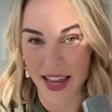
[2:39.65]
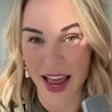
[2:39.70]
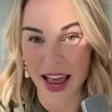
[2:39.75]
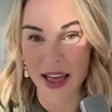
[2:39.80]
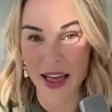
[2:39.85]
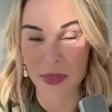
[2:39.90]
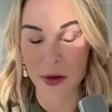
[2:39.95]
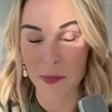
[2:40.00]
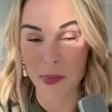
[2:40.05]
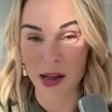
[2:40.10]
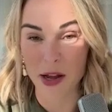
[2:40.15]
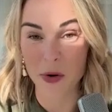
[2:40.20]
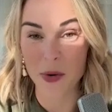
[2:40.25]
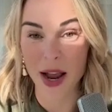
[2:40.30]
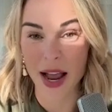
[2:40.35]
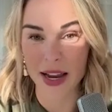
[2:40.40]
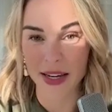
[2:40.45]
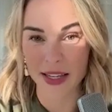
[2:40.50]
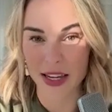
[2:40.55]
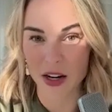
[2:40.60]
at the
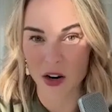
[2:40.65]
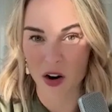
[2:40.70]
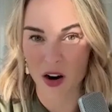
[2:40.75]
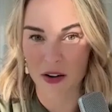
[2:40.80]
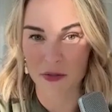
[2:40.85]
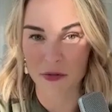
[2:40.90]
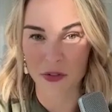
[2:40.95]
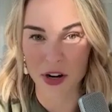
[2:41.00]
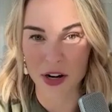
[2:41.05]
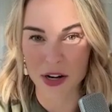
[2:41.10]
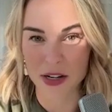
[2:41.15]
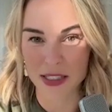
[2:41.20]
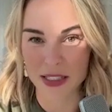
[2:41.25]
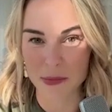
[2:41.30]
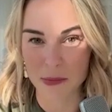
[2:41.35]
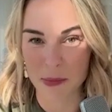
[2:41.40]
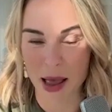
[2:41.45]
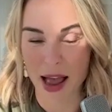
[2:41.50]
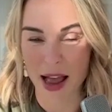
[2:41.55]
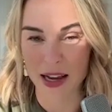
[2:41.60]
biohacking
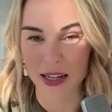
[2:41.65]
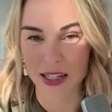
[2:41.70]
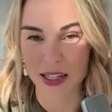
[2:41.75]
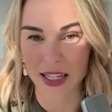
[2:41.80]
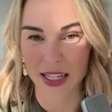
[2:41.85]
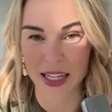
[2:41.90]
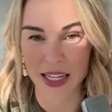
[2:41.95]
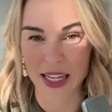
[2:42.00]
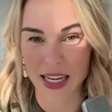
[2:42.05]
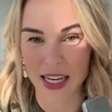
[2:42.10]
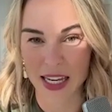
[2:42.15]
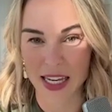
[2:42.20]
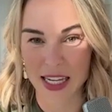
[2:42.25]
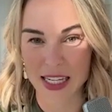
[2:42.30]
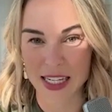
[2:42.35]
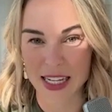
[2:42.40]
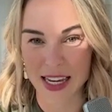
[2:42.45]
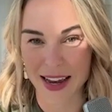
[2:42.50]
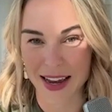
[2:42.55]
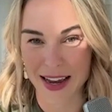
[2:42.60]
conference back
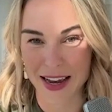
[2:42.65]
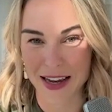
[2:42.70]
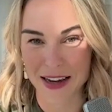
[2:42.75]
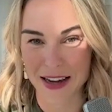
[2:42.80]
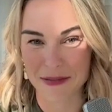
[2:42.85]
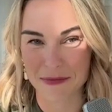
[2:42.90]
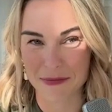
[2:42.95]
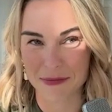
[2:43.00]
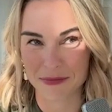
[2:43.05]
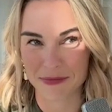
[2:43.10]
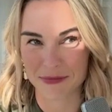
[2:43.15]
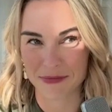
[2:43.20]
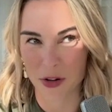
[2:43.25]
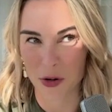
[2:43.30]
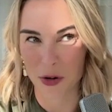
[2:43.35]
in um,